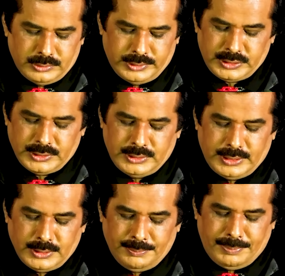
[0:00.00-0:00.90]

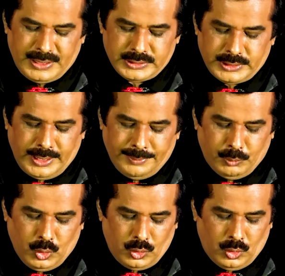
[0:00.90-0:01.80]
There's a best-selling
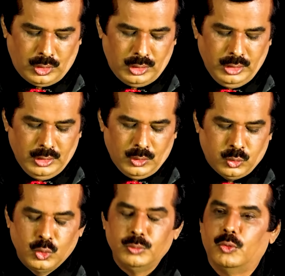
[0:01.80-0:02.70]
book called
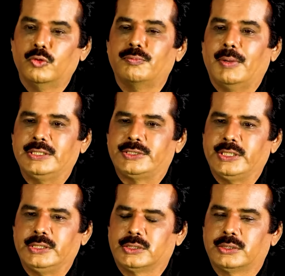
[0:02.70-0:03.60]
Who Moved My
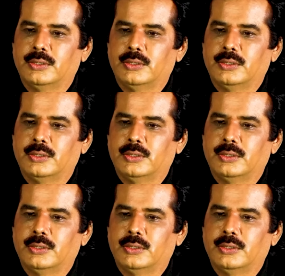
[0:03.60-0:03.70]
Cheese,